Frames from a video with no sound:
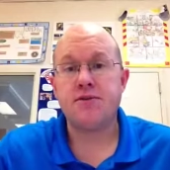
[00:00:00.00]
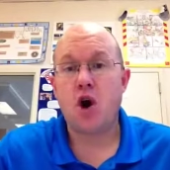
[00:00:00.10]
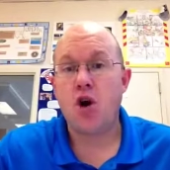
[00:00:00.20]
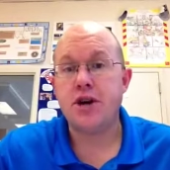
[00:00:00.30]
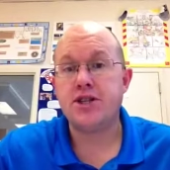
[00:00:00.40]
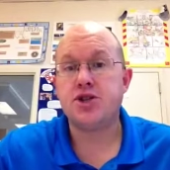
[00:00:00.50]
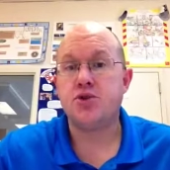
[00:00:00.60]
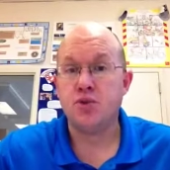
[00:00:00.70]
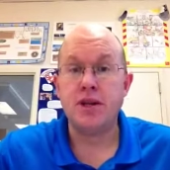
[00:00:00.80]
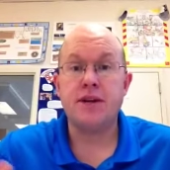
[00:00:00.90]
of artists
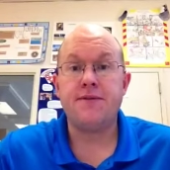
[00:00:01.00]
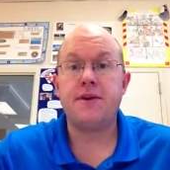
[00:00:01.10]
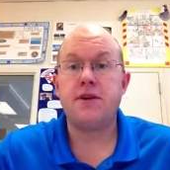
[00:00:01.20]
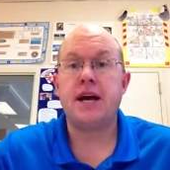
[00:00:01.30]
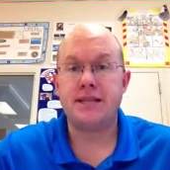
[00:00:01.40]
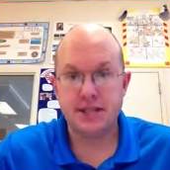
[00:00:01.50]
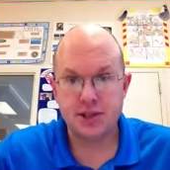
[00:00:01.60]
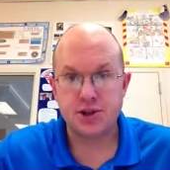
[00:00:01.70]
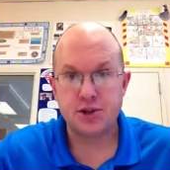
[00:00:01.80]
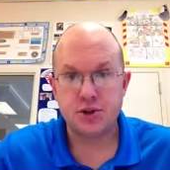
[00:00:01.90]
who really feel that
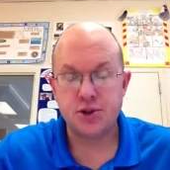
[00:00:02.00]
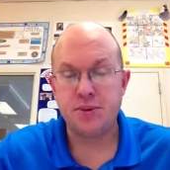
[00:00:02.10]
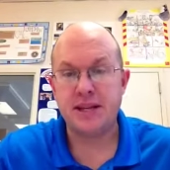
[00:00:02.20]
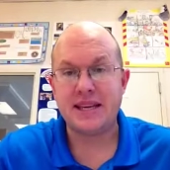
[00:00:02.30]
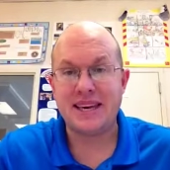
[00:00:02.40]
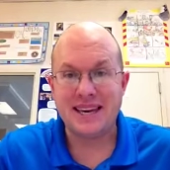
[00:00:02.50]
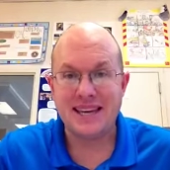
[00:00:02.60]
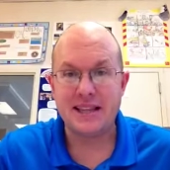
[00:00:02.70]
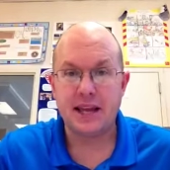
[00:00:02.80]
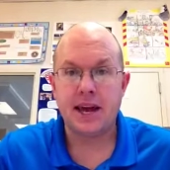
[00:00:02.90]
disillusionment
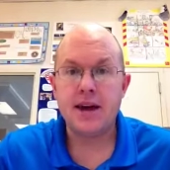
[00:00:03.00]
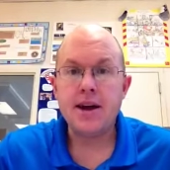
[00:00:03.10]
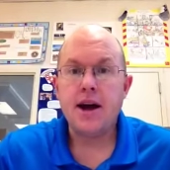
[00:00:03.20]
keenly.